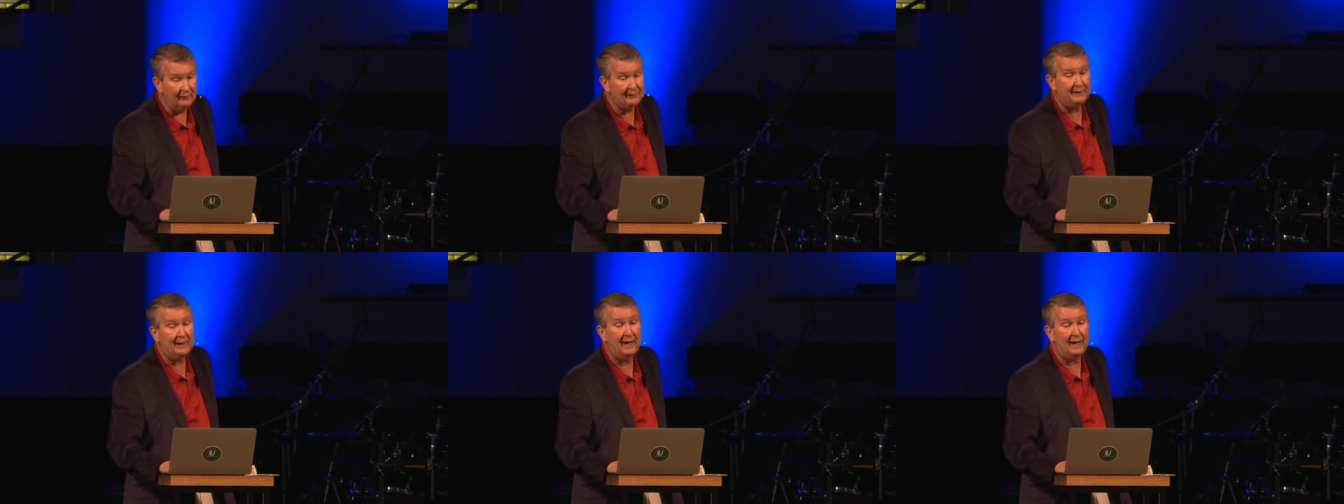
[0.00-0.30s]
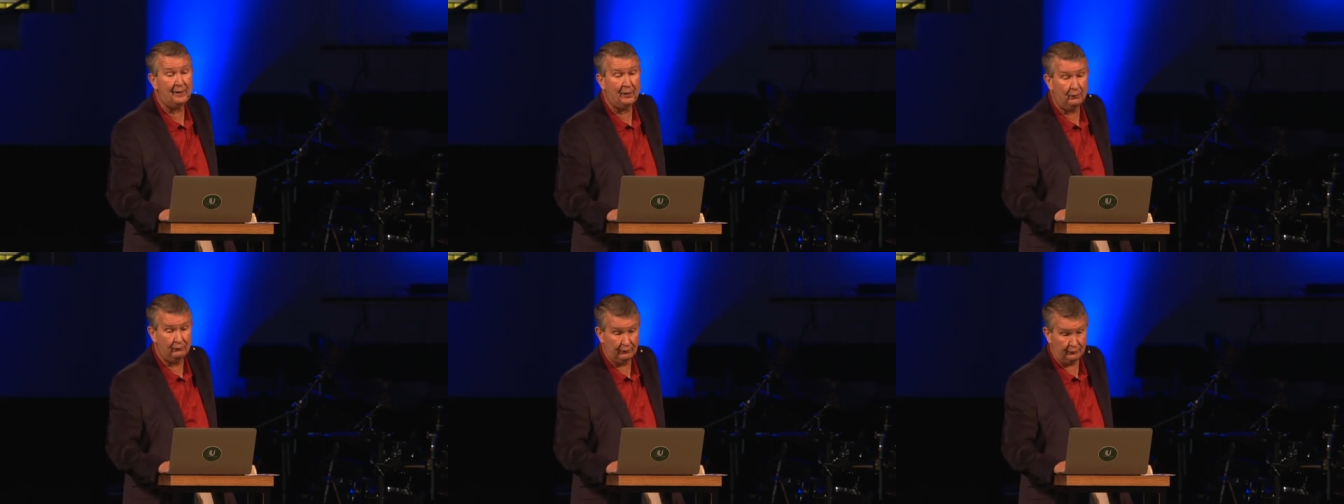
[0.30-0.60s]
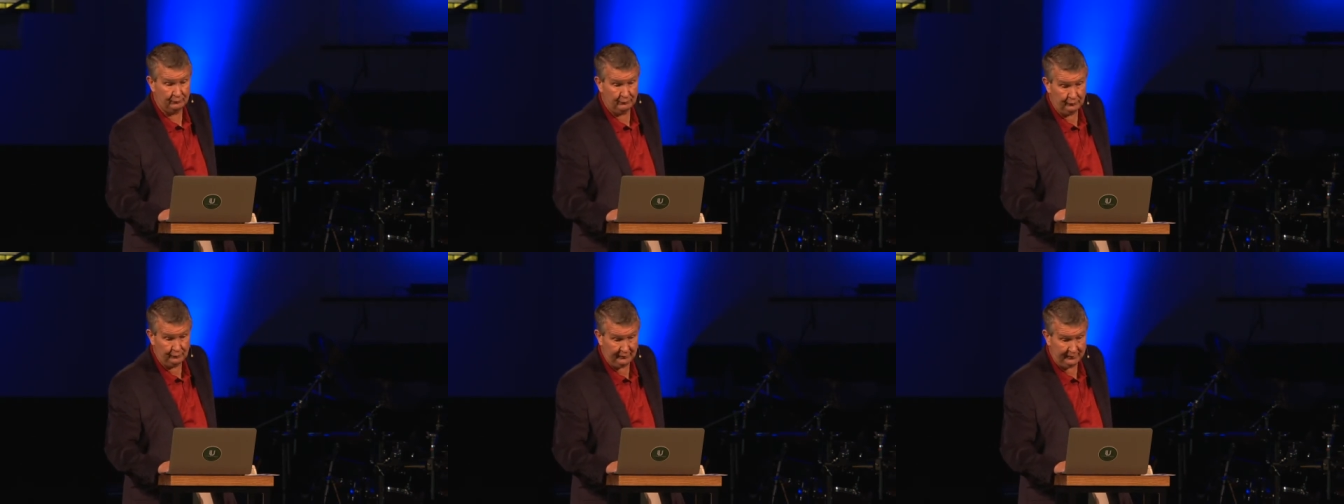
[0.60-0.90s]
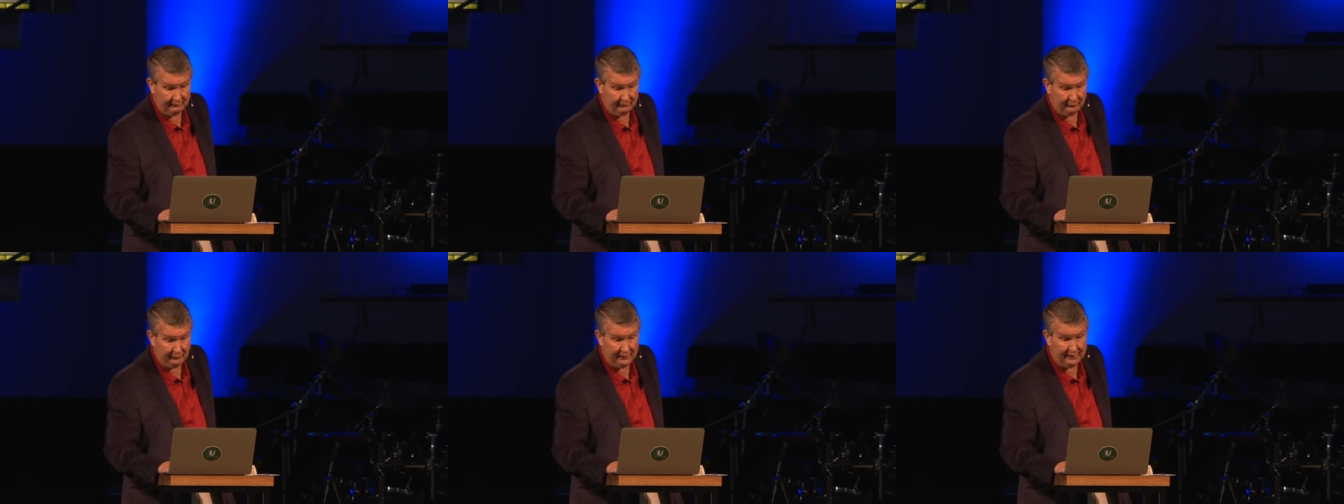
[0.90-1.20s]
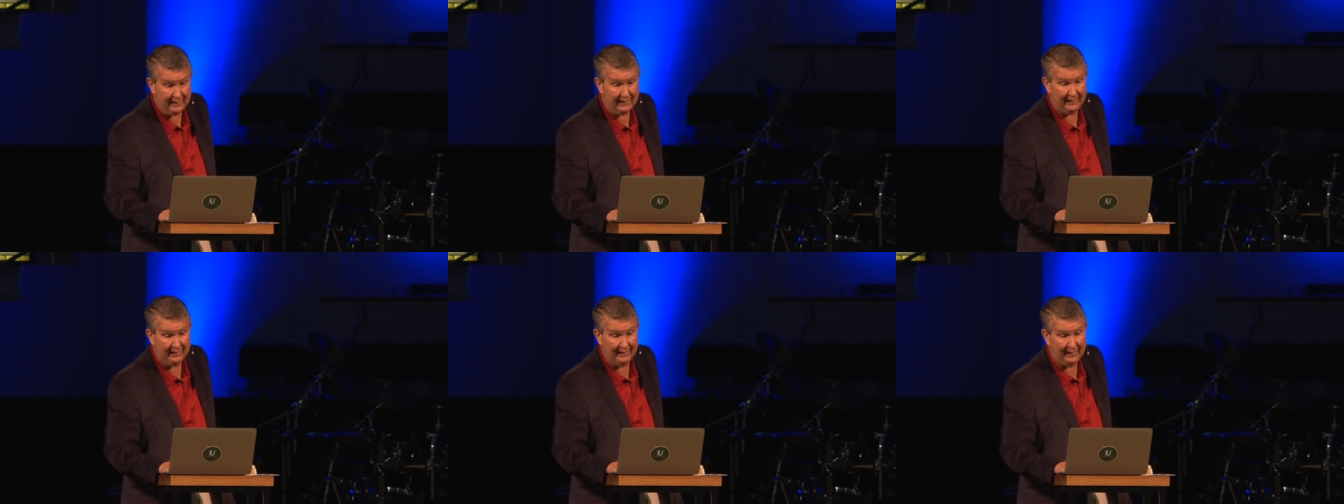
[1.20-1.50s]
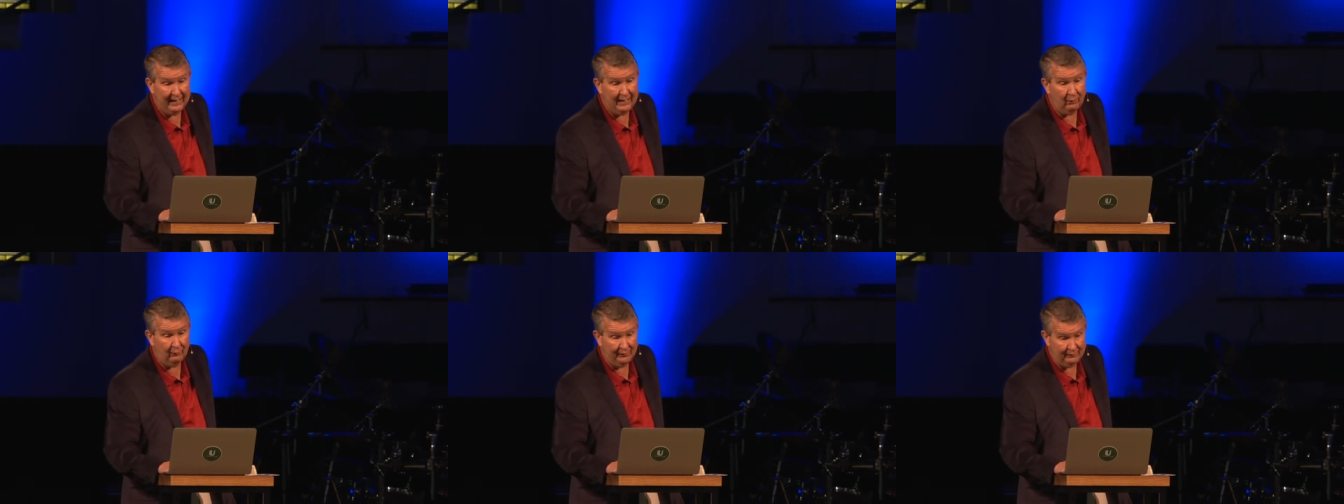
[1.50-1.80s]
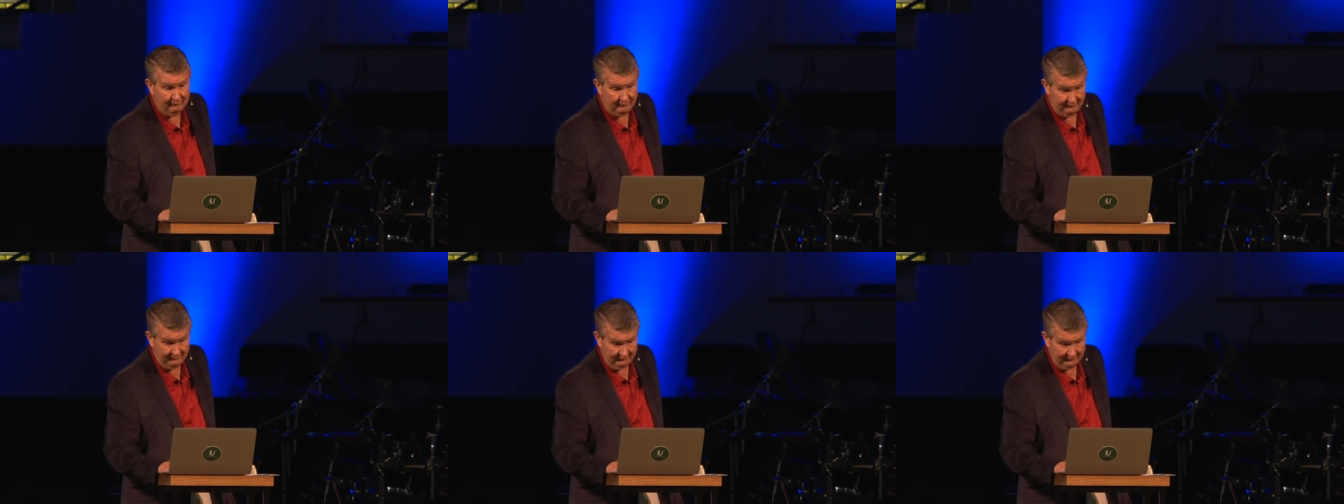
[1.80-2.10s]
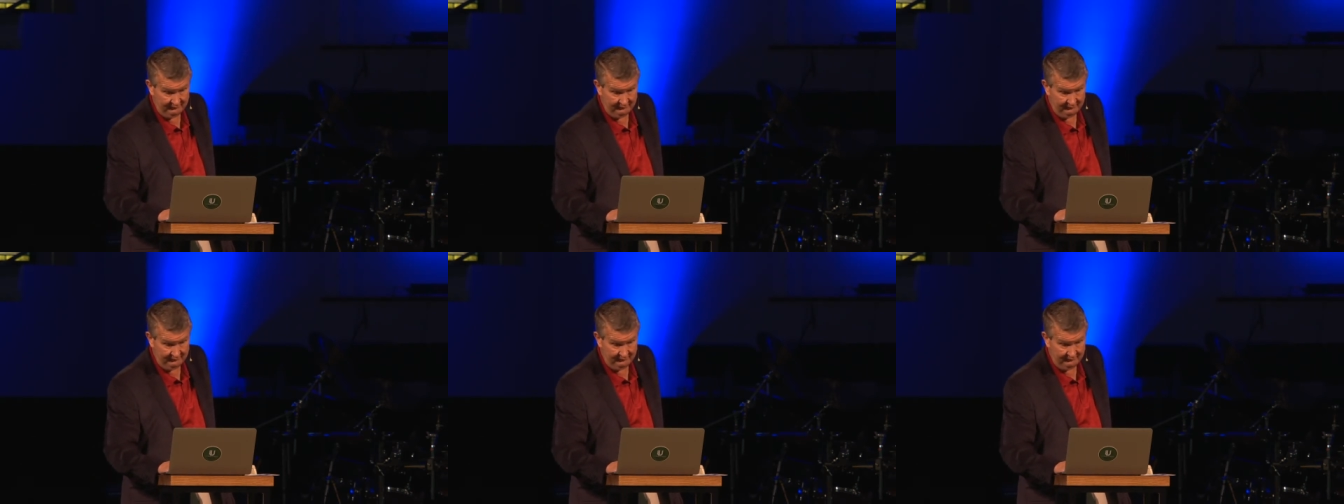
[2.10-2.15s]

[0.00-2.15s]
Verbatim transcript: And God overruled him and would not allow him.